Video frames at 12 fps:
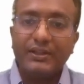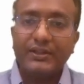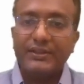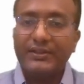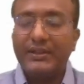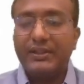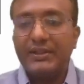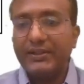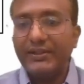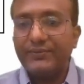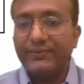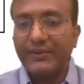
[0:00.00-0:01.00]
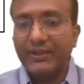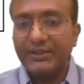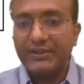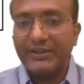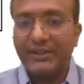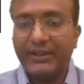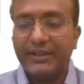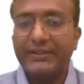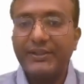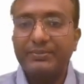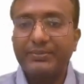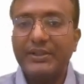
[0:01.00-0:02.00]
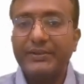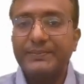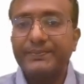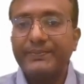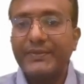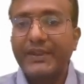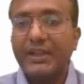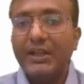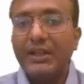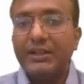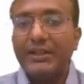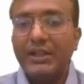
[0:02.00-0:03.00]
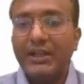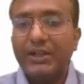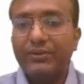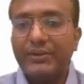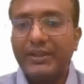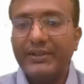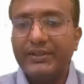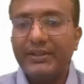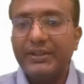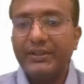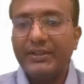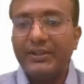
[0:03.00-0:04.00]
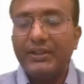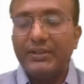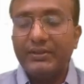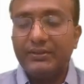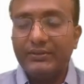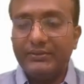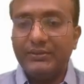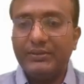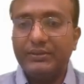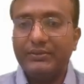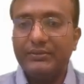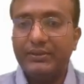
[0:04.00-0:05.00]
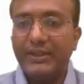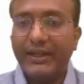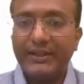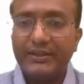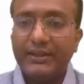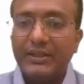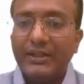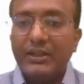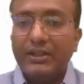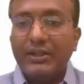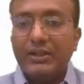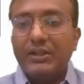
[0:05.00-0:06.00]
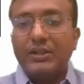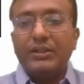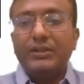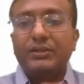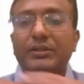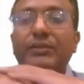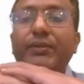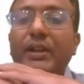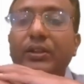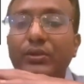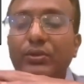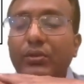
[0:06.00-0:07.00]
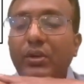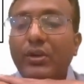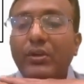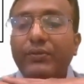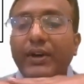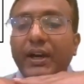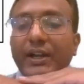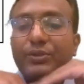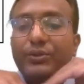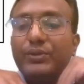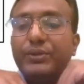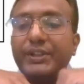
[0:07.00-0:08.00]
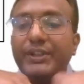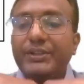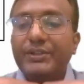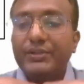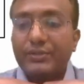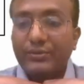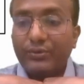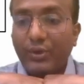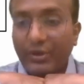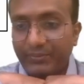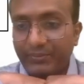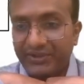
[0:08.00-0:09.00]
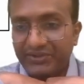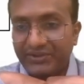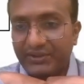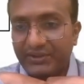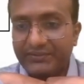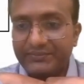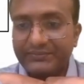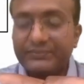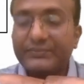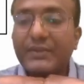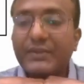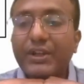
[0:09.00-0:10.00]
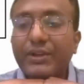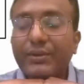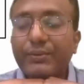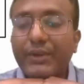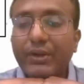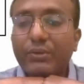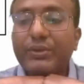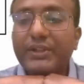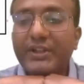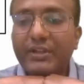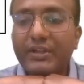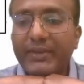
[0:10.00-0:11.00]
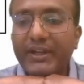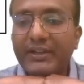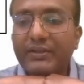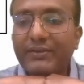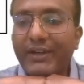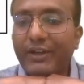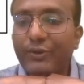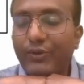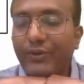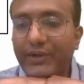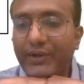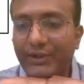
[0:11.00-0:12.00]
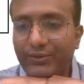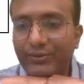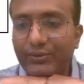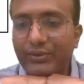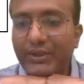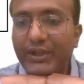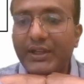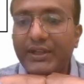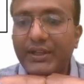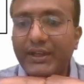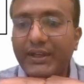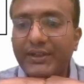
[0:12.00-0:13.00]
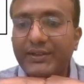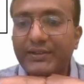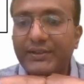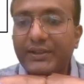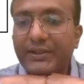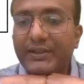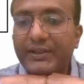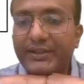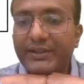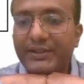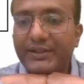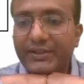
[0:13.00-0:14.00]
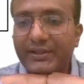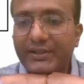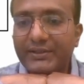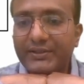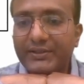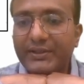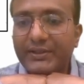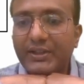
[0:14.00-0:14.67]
Consider this first example. Here you can see that the value of R2 is not mentioned. We have to determine the value of R2, that is the resistance